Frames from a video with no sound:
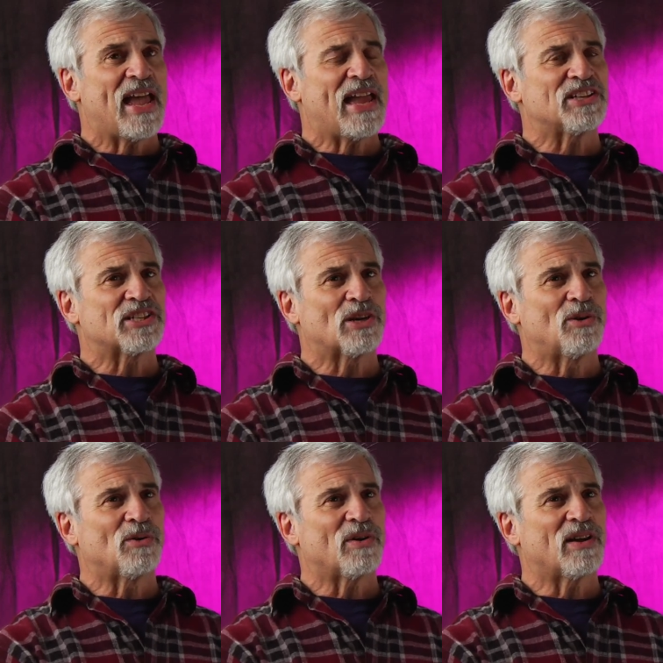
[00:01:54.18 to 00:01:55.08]
And
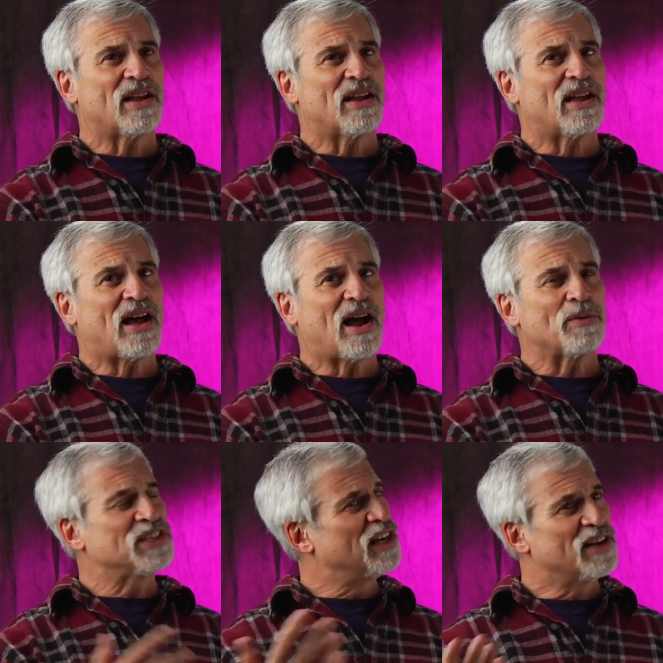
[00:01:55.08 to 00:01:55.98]
so I
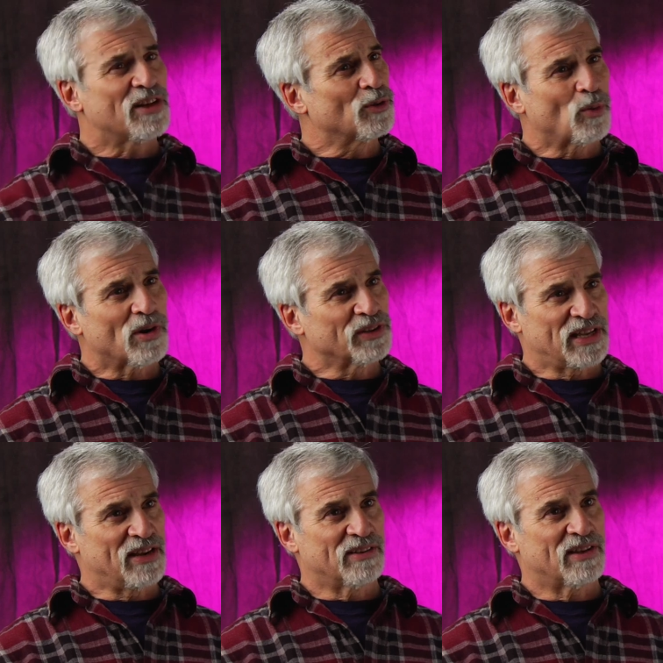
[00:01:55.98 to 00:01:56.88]
was in another world
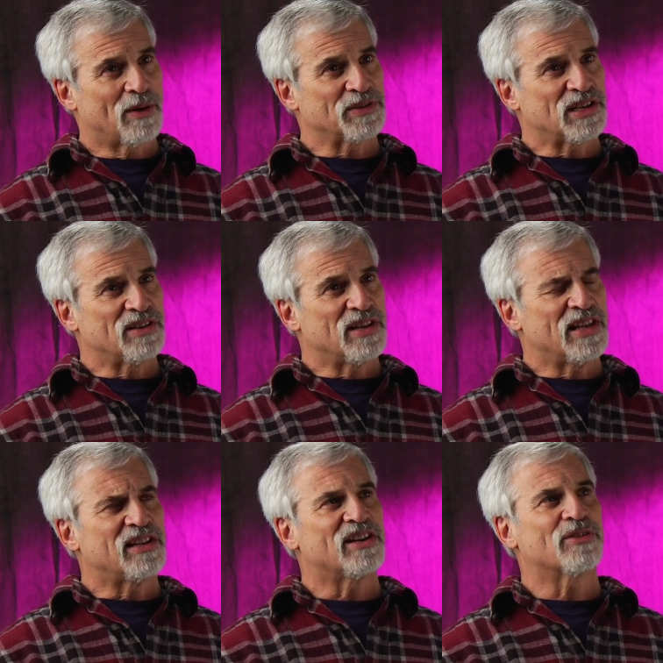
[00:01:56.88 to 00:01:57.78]
now. I was in
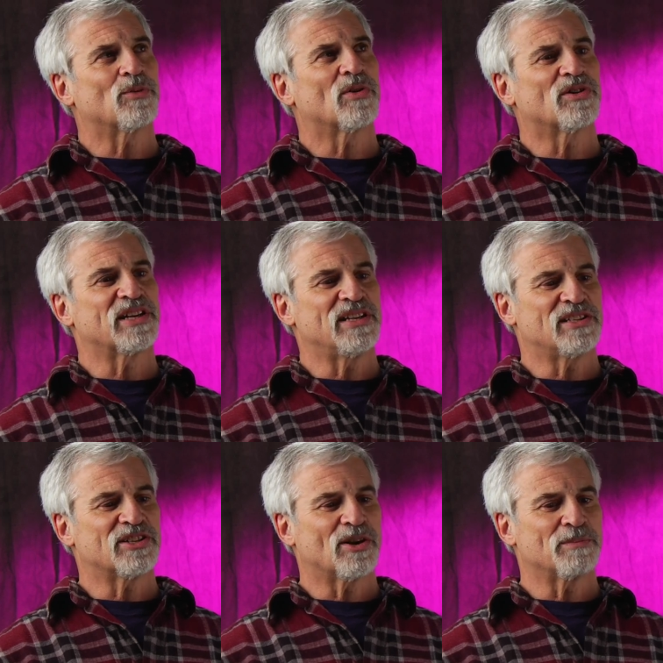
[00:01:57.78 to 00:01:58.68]
another world
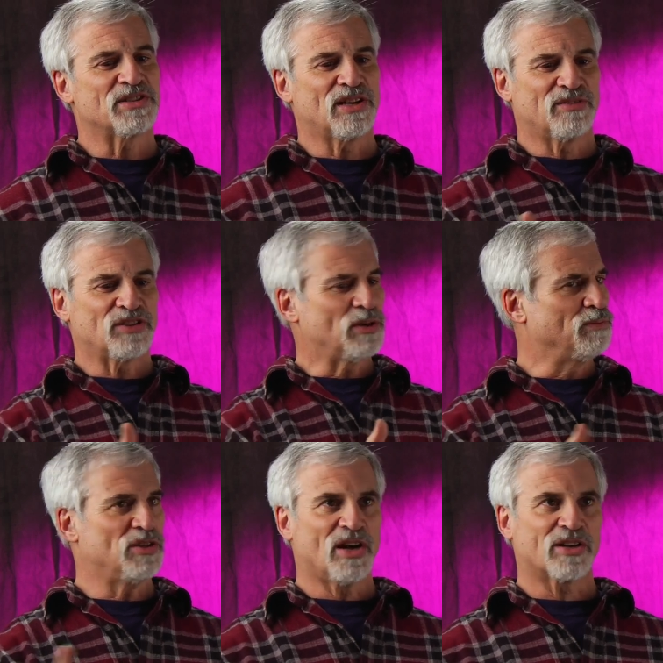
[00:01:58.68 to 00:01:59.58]
in terms of
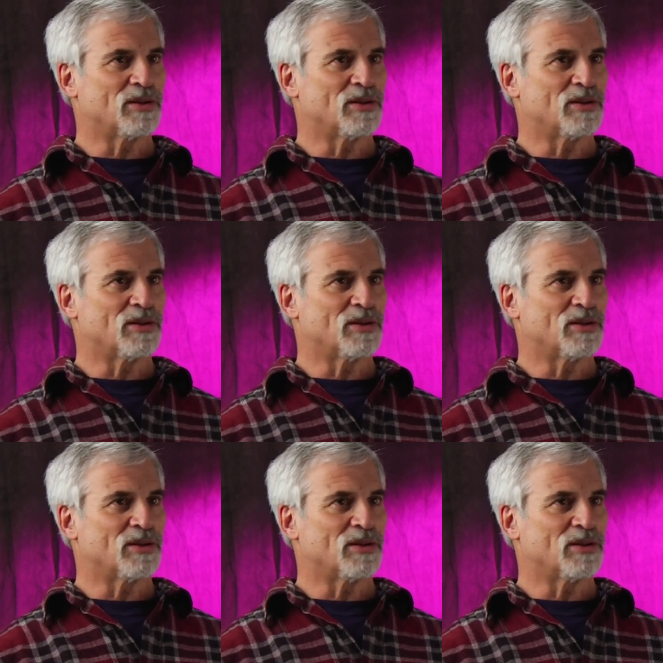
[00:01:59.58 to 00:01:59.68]
commu a